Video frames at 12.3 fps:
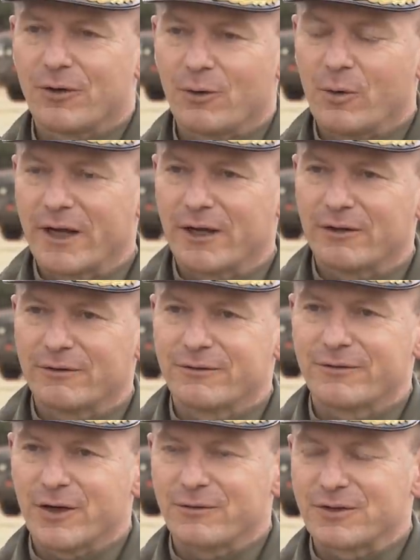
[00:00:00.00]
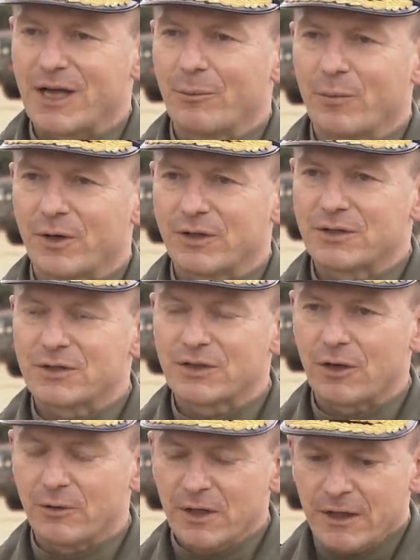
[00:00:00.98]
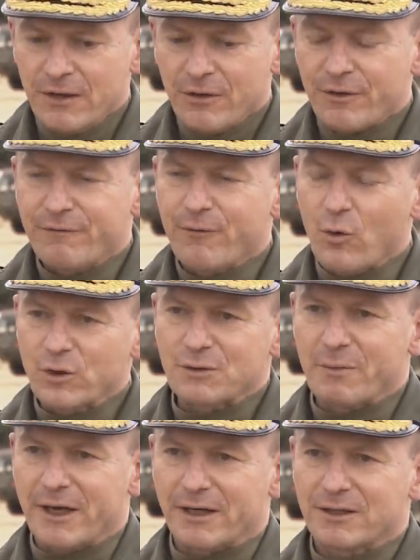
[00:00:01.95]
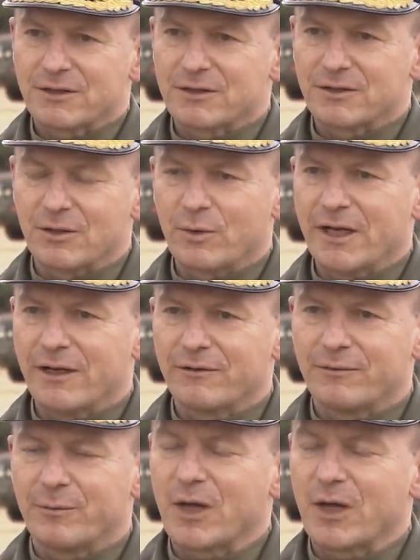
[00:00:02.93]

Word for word: on the wing of, of Tempest. So the force mix that we have